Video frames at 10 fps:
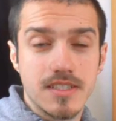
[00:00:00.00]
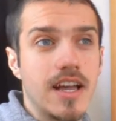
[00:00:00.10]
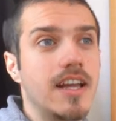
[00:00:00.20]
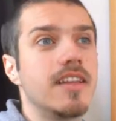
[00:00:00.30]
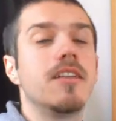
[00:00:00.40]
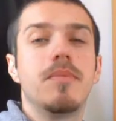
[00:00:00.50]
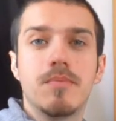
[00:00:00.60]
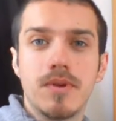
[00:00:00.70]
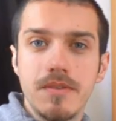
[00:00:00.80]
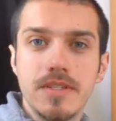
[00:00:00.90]
and it had been
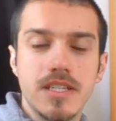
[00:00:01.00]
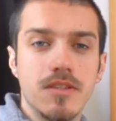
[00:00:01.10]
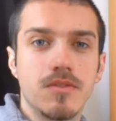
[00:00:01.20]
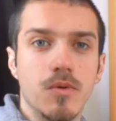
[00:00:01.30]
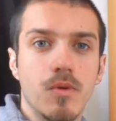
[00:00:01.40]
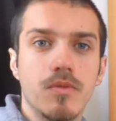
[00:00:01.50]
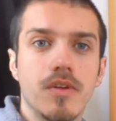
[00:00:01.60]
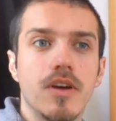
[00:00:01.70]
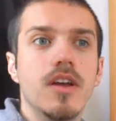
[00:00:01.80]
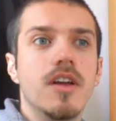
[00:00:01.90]
previously thought that
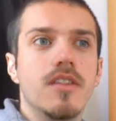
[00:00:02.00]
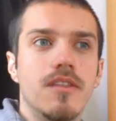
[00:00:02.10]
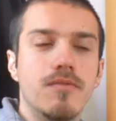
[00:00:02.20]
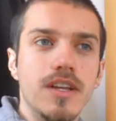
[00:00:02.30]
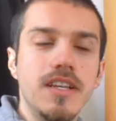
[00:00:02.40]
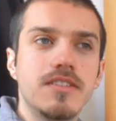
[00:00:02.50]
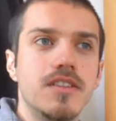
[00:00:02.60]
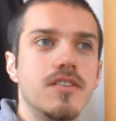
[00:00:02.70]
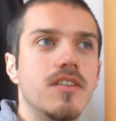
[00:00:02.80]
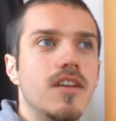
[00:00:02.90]
the
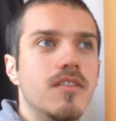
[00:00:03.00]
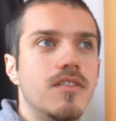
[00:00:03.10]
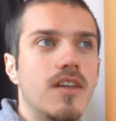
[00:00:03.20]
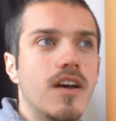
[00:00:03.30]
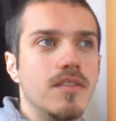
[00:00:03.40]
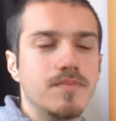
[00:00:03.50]
reason that